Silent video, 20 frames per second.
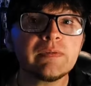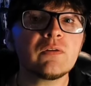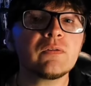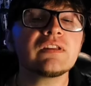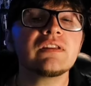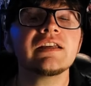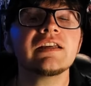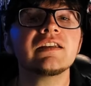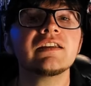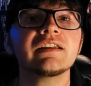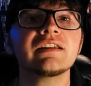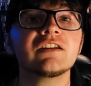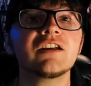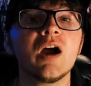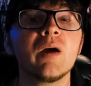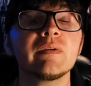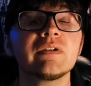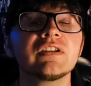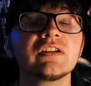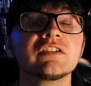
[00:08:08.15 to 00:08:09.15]
know what you think in the
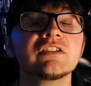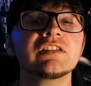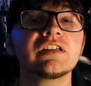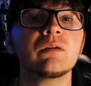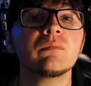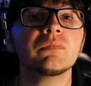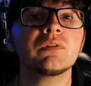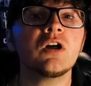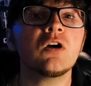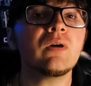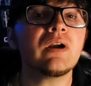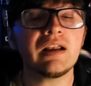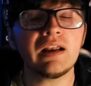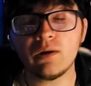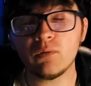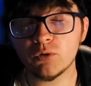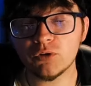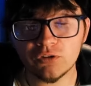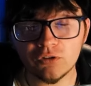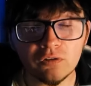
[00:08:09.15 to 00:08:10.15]
comment section down below, and I
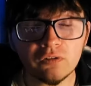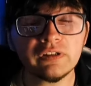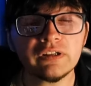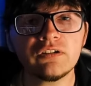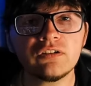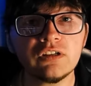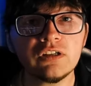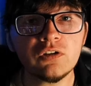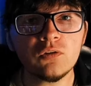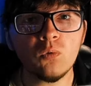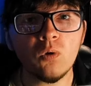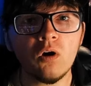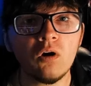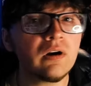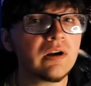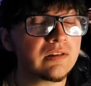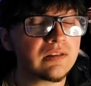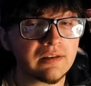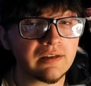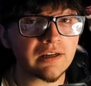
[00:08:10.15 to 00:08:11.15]
will certainly see you all
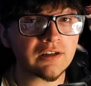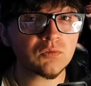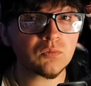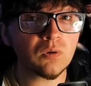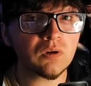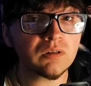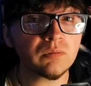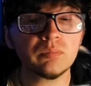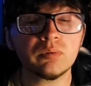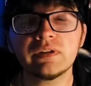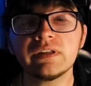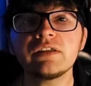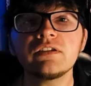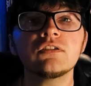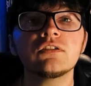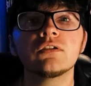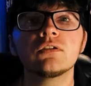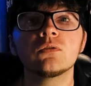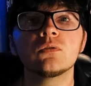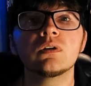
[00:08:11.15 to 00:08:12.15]
in the next one. Please
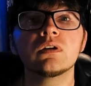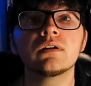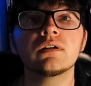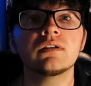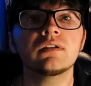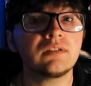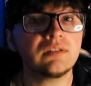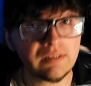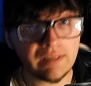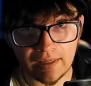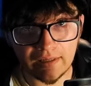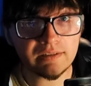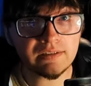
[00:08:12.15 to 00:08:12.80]
do take